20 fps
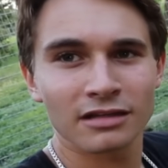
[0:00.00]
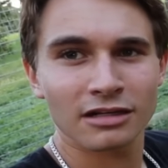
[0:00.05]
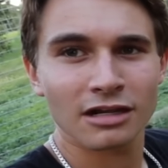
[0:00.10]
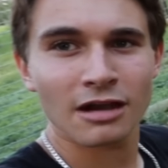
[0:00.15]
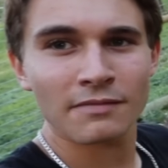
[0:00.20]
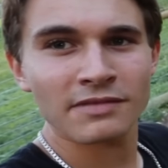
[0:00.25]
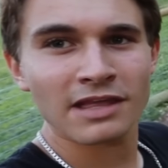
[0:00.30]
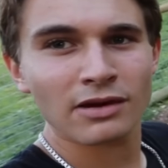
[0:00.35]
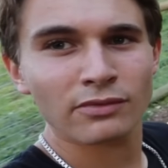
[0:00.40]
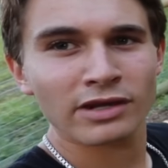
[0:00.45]

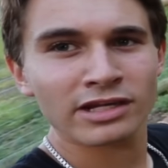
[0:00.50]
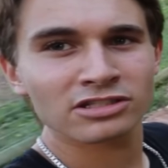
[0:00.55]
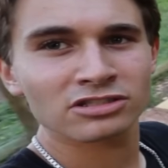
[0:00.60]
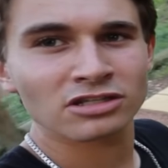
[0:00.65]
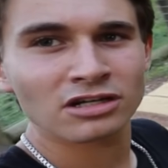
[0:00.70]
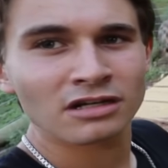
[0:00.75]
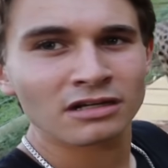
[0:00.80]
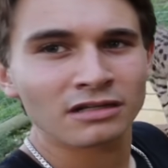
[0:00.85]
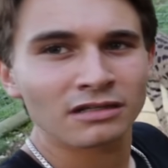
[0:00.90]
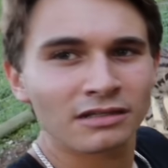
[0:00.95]
Come that way,
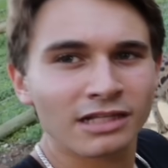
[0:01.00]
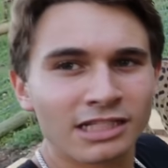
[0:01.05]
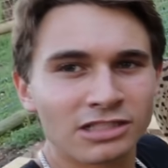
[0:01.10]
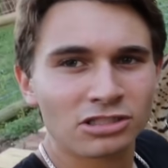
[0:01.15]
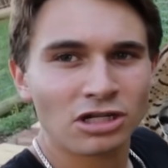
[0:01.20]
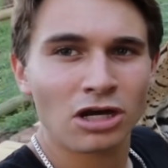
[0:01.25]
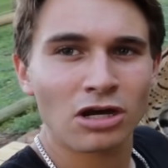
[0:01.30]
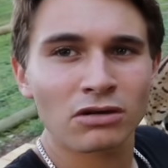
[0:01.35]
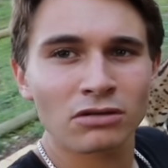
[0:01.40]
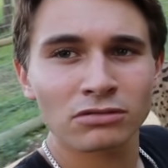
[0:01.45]
sir. Let's
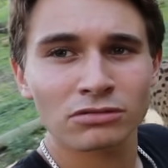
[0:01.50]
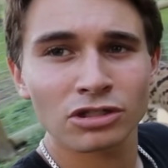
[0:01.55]
go.